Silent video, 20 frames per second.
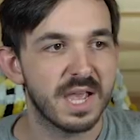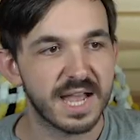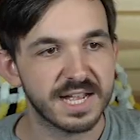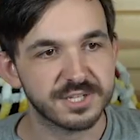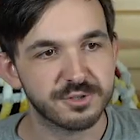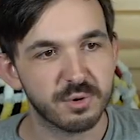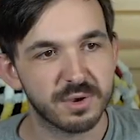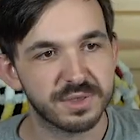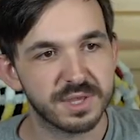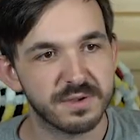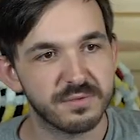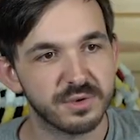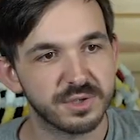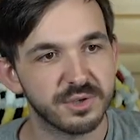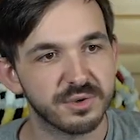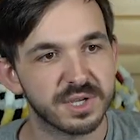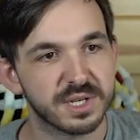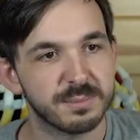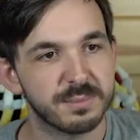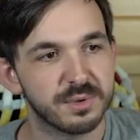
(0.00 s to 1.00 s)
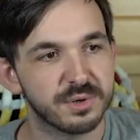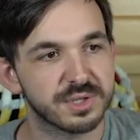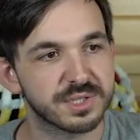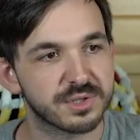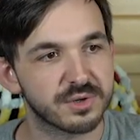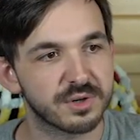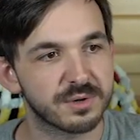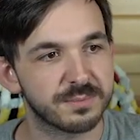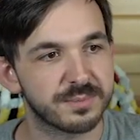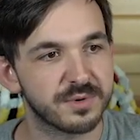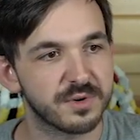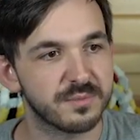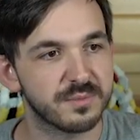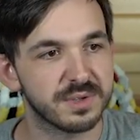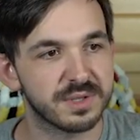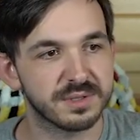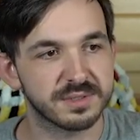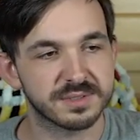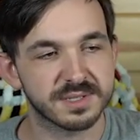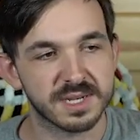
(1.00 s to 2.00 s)
At 12th level, you get ability score
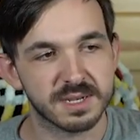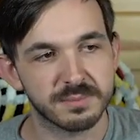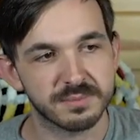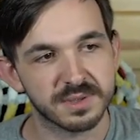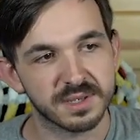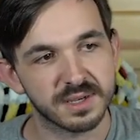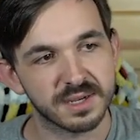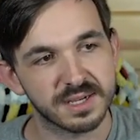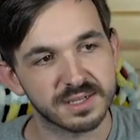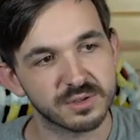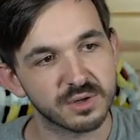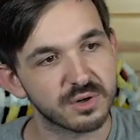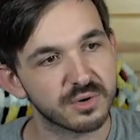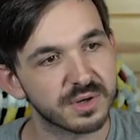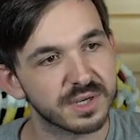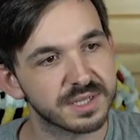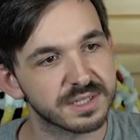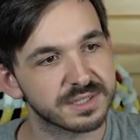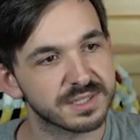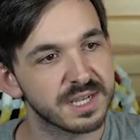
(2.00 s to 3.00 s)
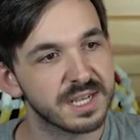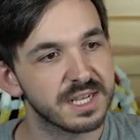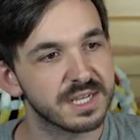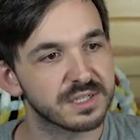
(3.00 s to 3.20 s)
improvement, same thing as always.